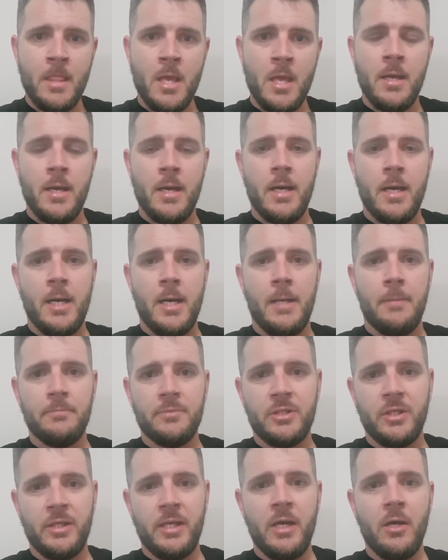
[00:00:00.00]

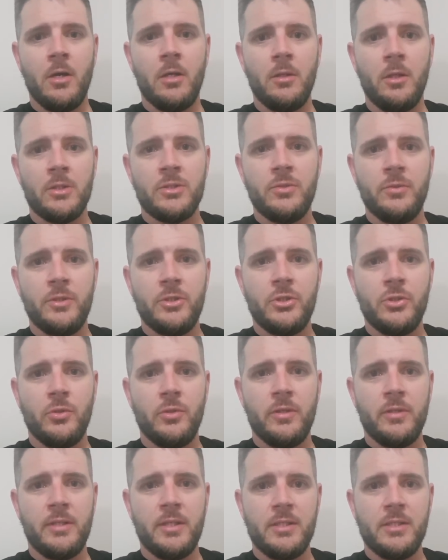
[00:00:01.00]
So yeah, I like to ensure
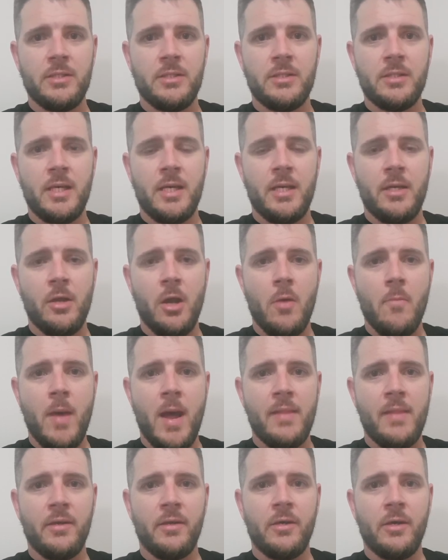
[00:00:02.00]
that there's no
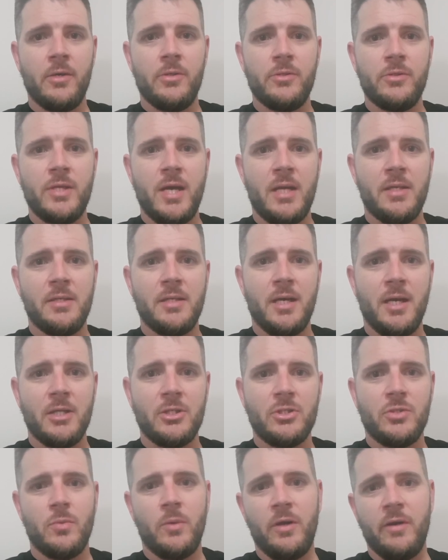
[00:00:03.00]
mat that goes
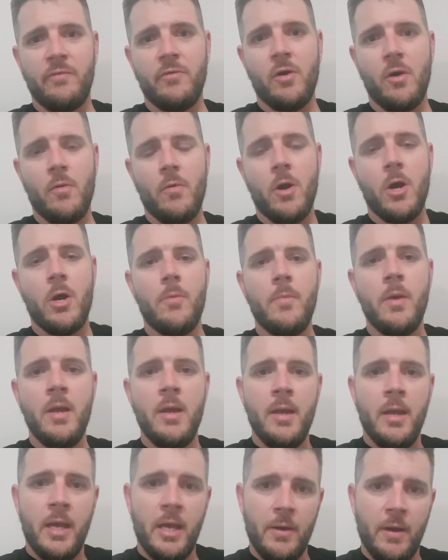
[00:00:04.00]
untouched wherever I roam.
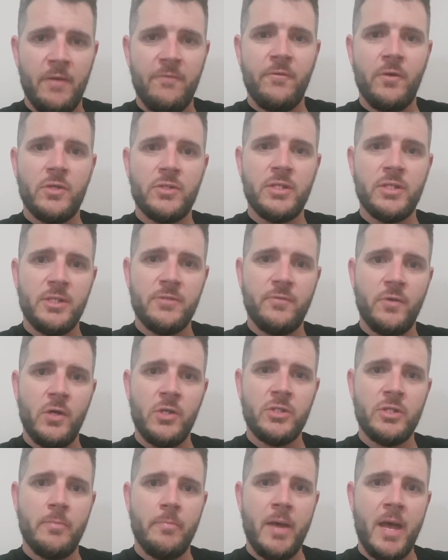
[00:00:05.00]
Anyway, first things
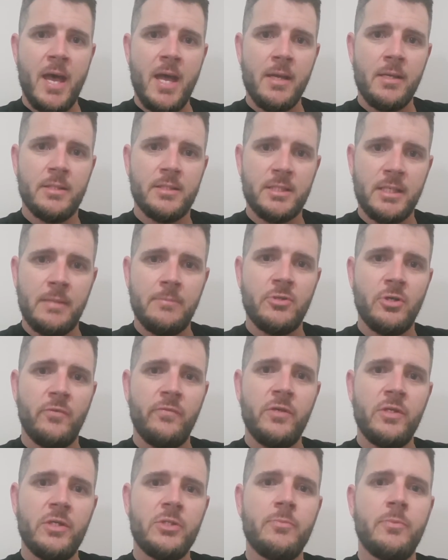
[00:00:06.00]
first, the bag. It seems
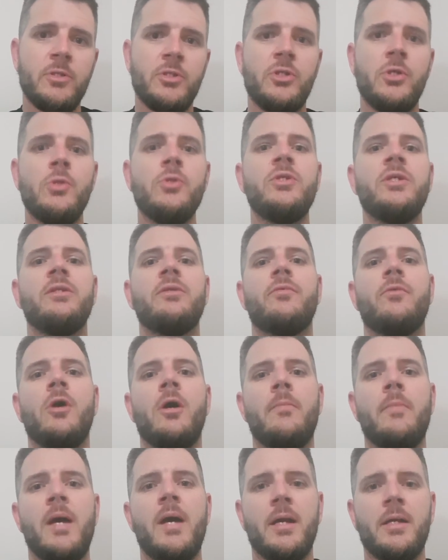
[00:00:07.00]
obvious, but choosing the
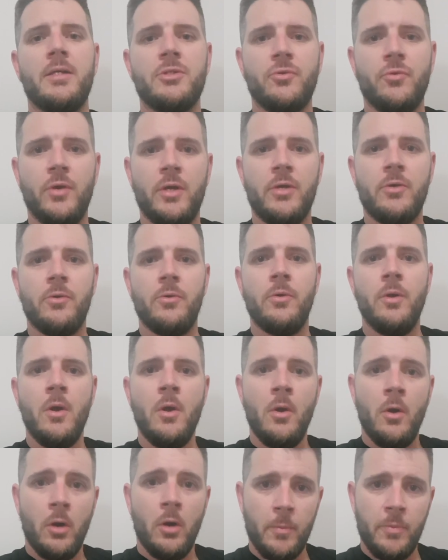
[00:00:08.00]
right bag is critical.
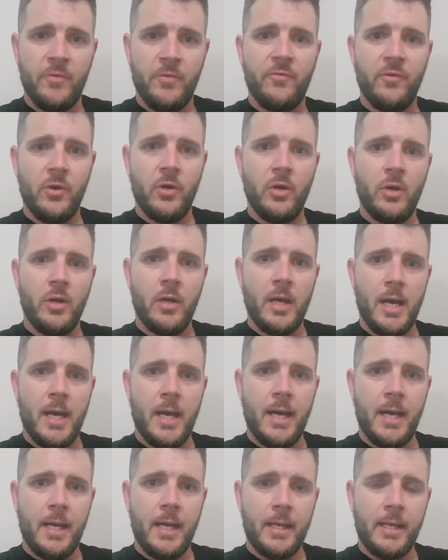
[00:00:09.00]
I prefer
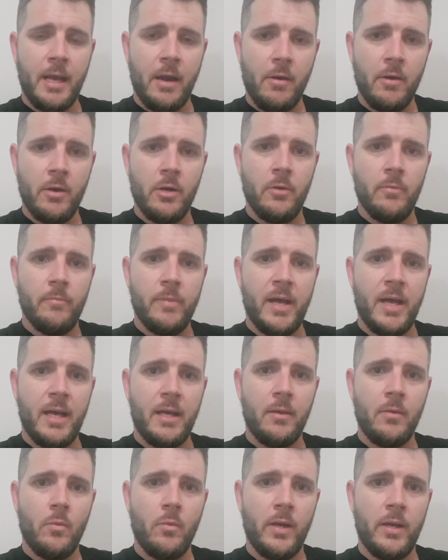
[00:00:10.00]
a carry-on
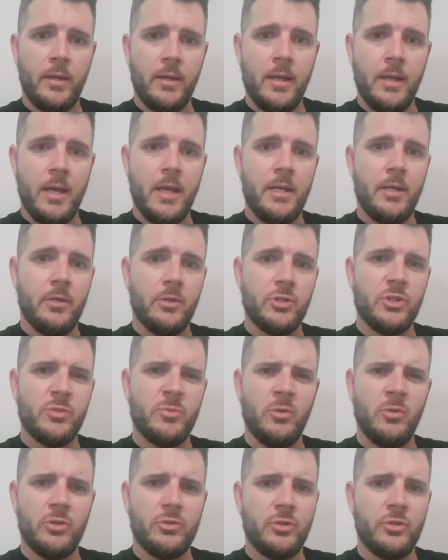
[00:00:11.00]
bag when heading on
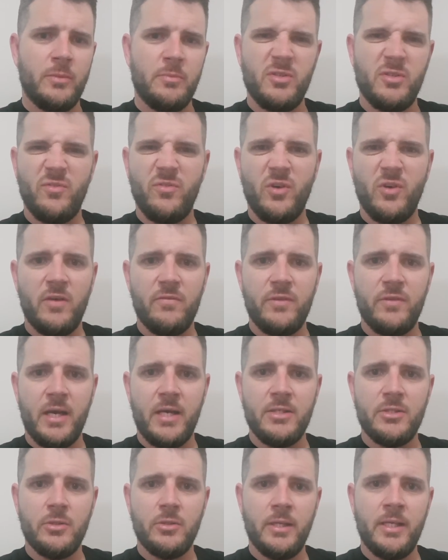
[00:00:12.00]
smaller trips of 5
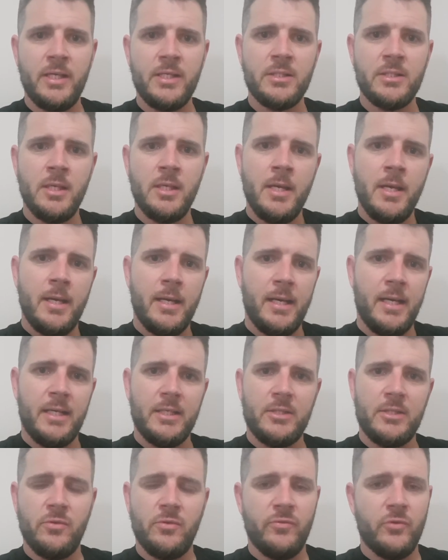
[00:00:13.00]
days or less
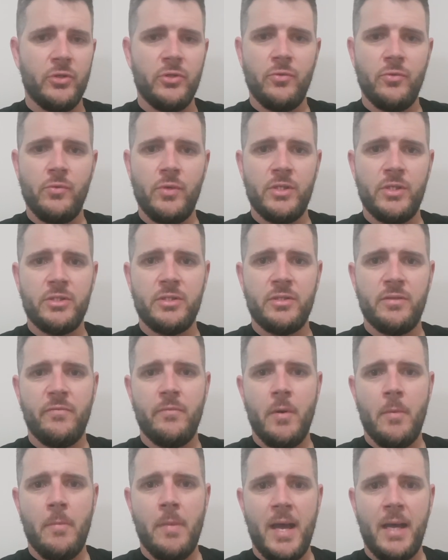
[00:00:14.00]
to avoid the risks of
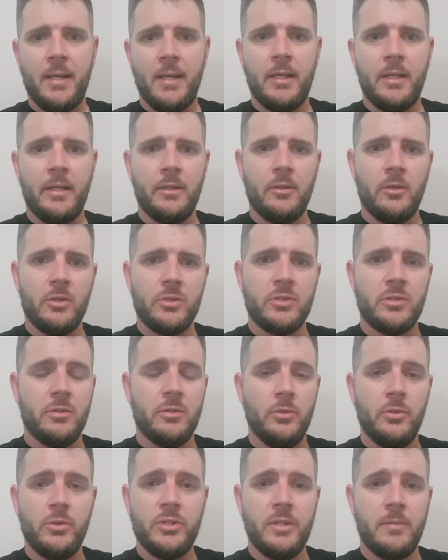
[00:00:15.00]
my bag getting lost and
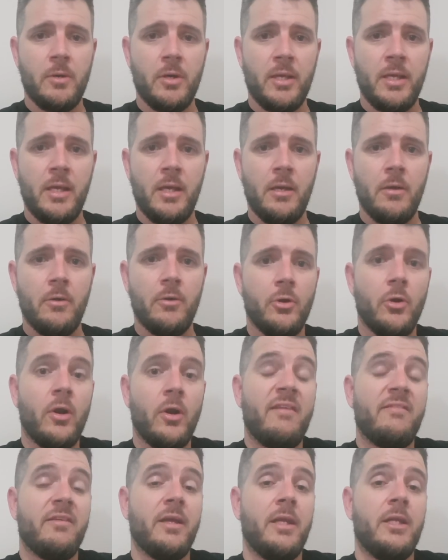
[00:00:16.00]
losing my gear and not
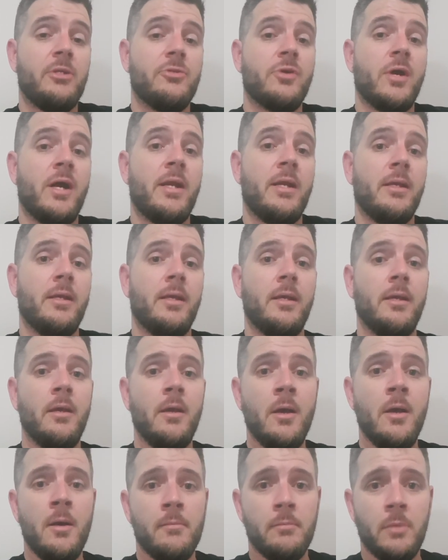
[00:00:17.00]
having any training gear.
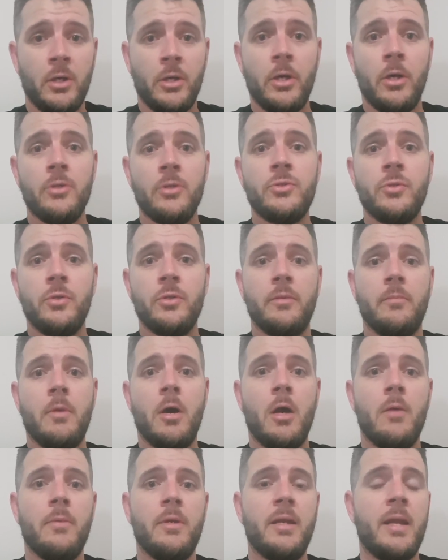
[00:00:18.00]
My go-to at the
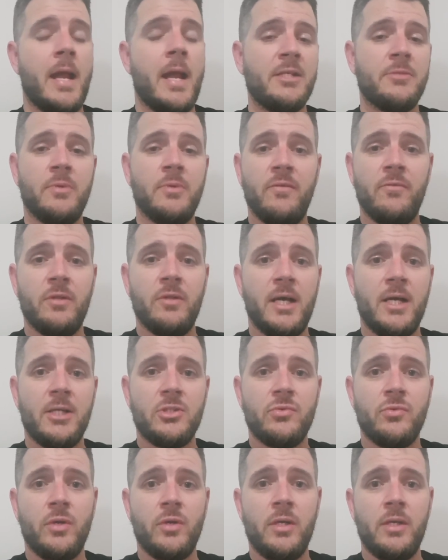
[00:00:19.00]
moment, and has been for the
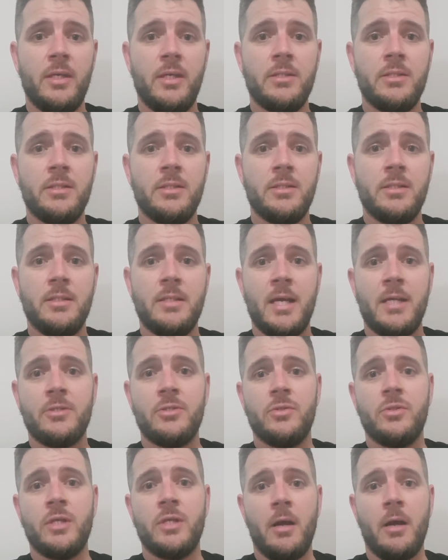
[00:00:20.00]
last 3 years, is the
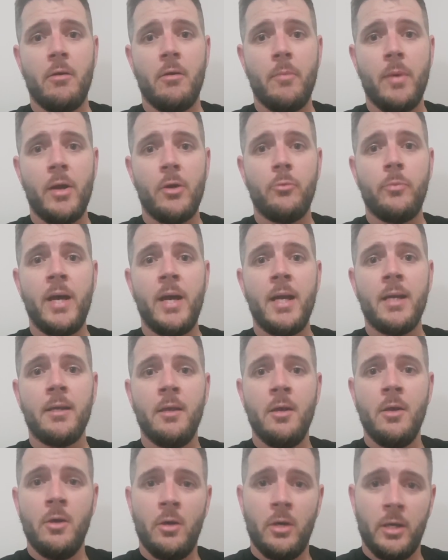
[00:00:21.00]
Datsusara Battle Pack.
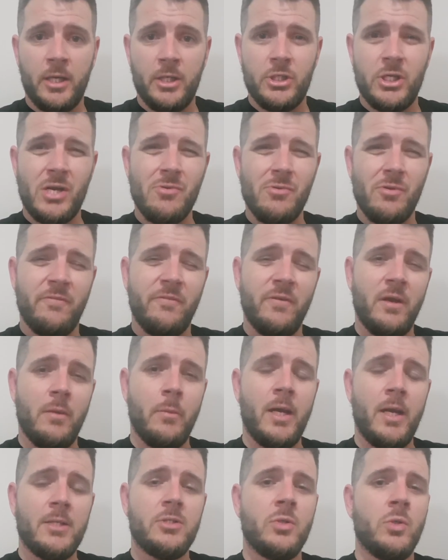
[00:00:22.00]
I can generally fit
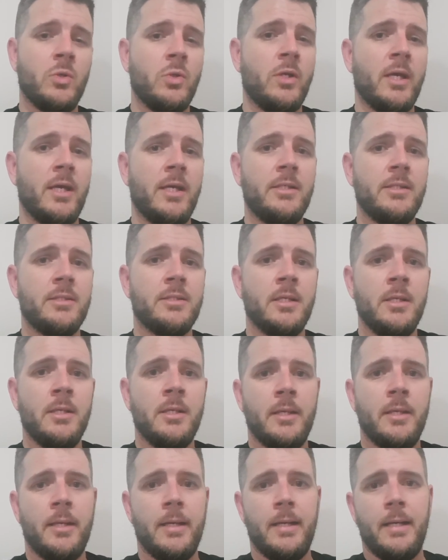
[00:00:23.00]
about 2 gis,
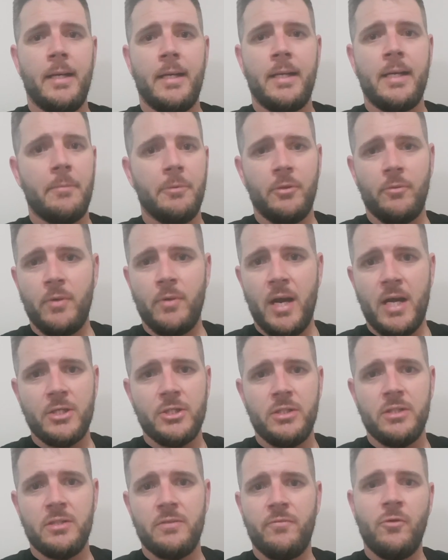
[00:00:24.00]
a couple of
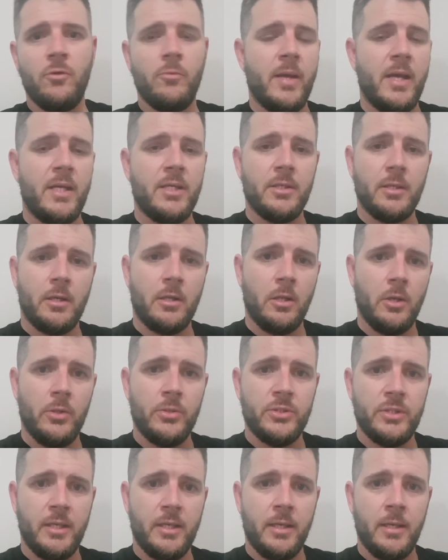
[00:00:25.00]
rashies, a few pairs of
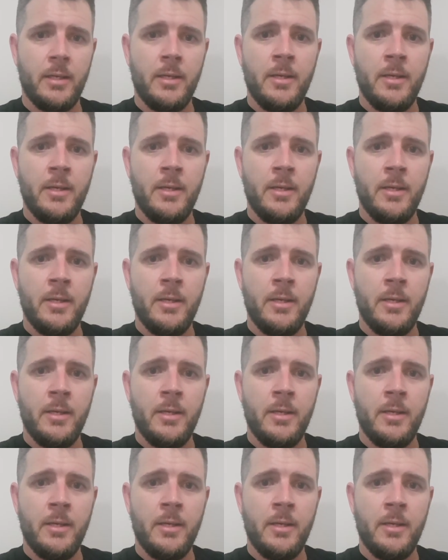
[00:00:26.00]
clothes in it.